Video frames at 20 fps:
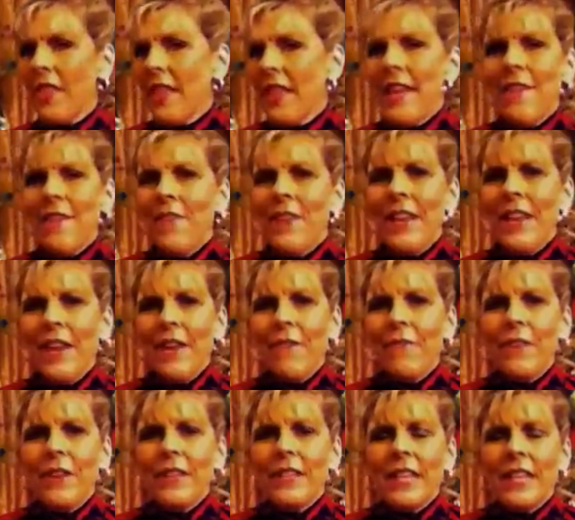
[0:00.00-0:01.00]
Even
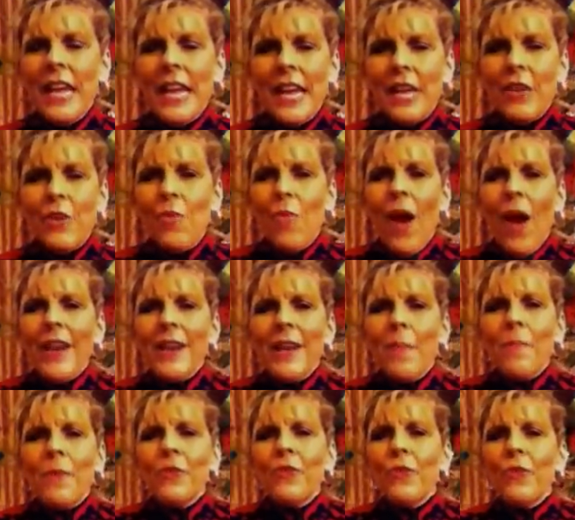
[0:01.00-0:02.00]
if you wind
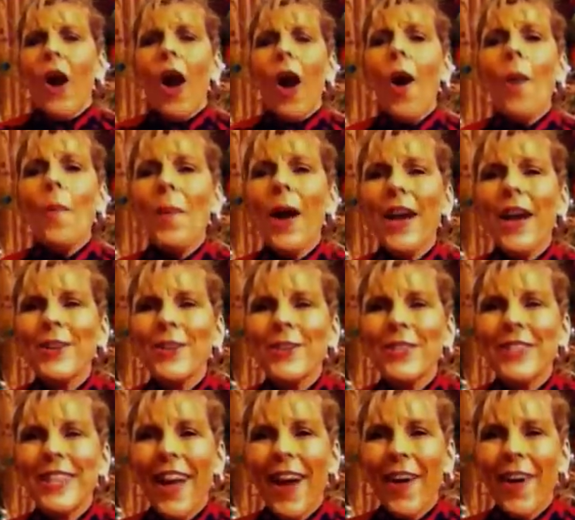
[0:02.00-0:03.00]
up and you're all by
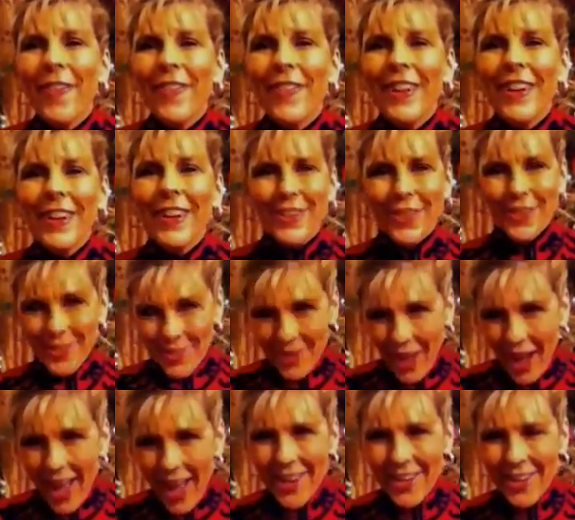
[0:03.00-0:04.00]
yourself, you're
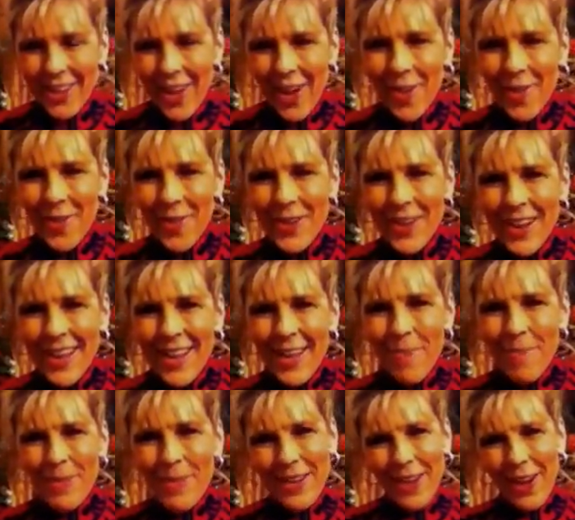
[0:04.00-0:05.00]
not alone
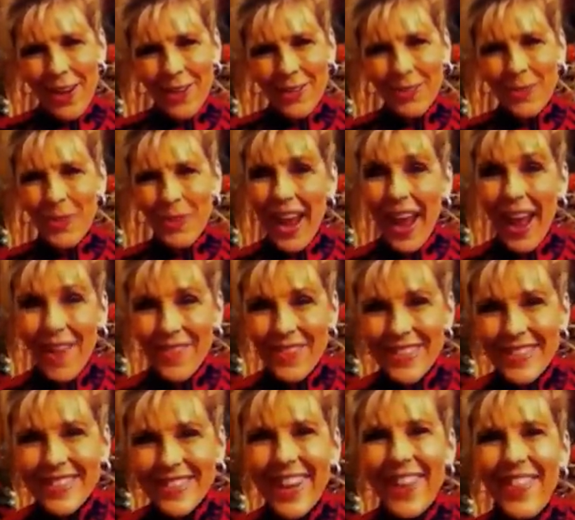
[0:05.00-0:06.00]
because we have
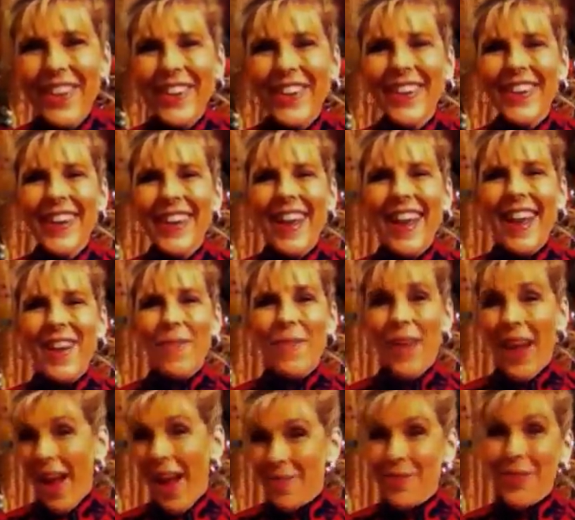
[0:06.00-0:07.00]
each other.
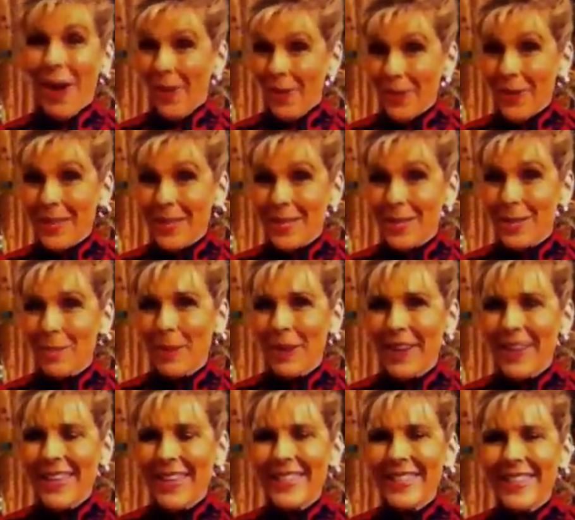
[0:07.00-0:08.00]
We have the Holy
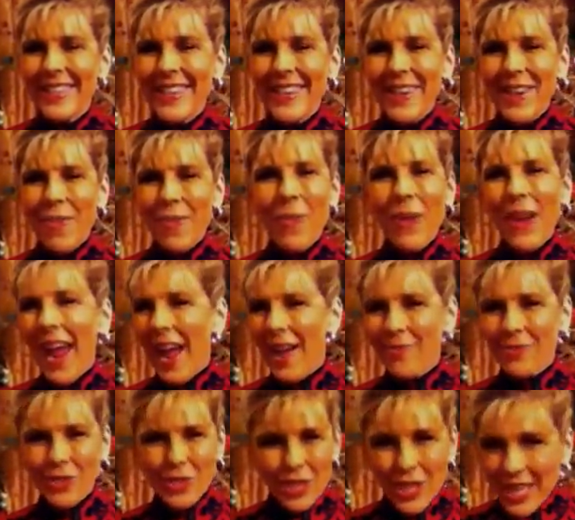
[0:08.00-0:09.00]
Spirit. We
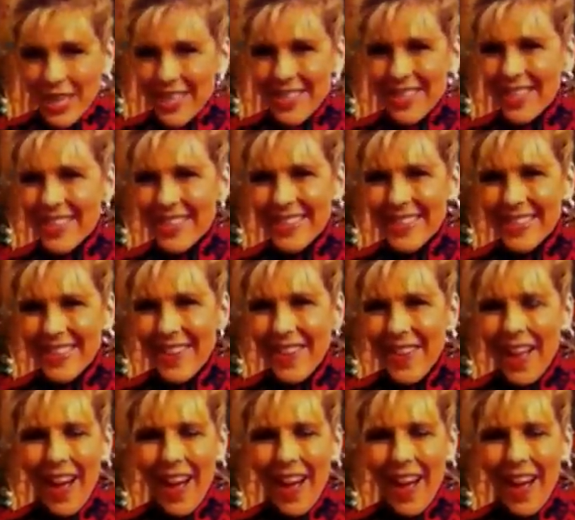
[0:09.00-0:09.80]
have Jesus.